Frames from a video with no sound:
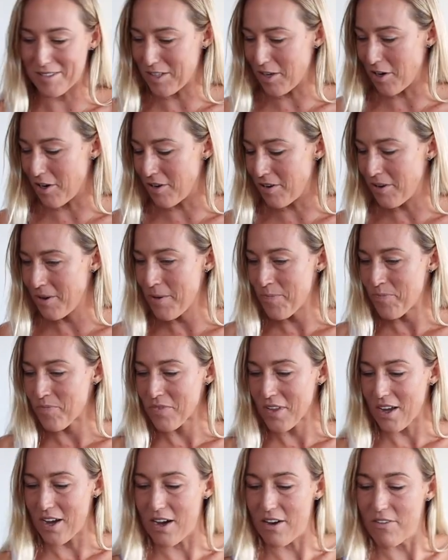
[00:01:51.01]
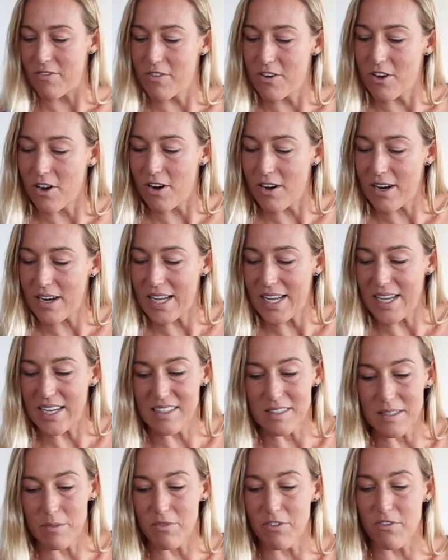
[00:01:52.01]
So I've got
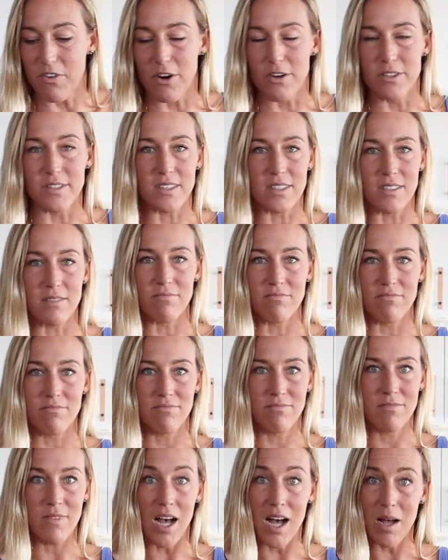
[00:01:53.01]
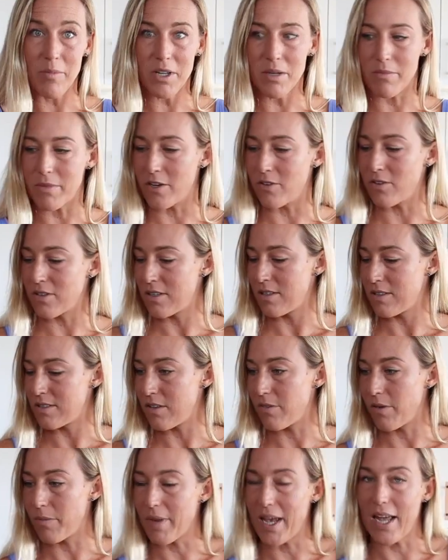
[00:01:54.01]
here some frozen almond milk.
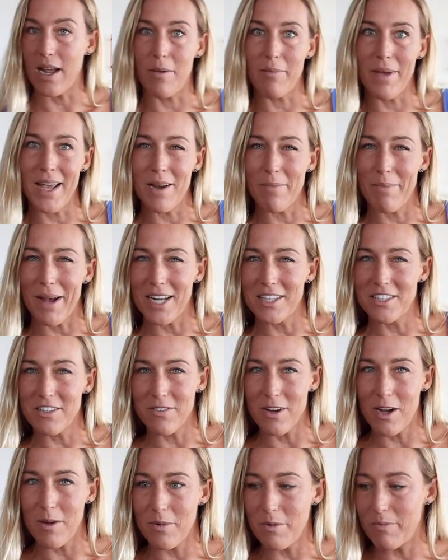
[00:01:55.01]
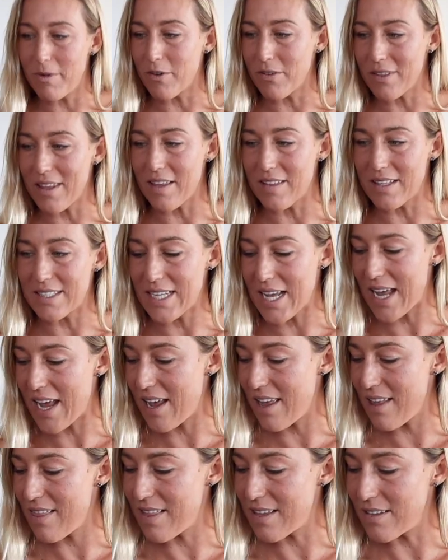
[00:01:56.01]
So I made a batch of almond milk the other
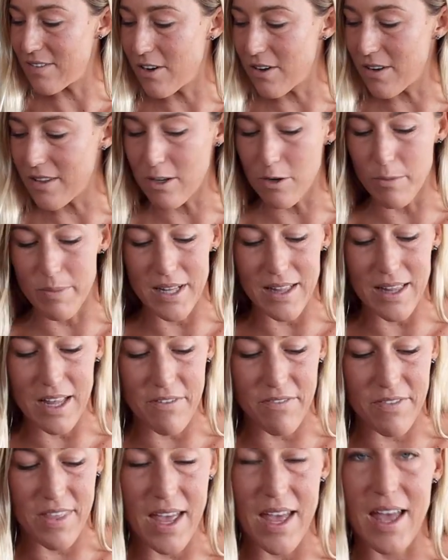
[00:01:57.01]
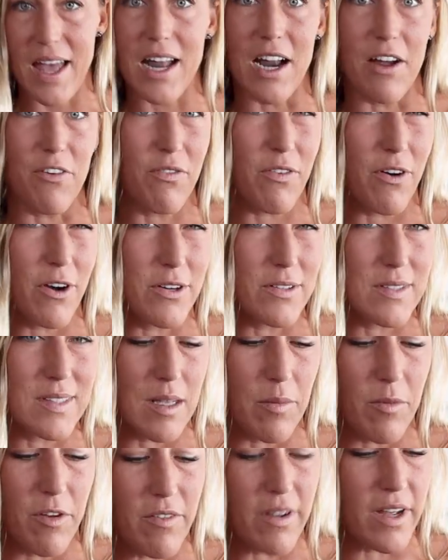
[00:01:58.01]
day. They've got a little bit left there and I froze
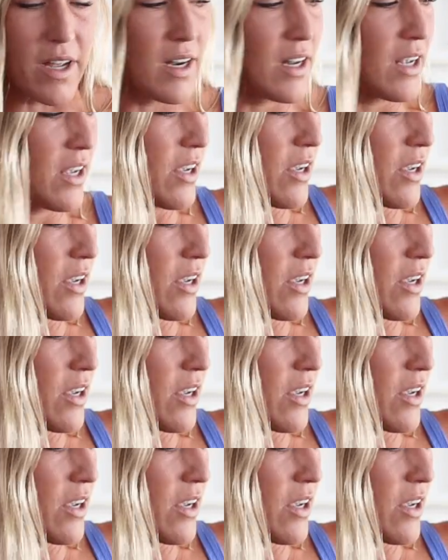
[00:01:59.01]
some of it.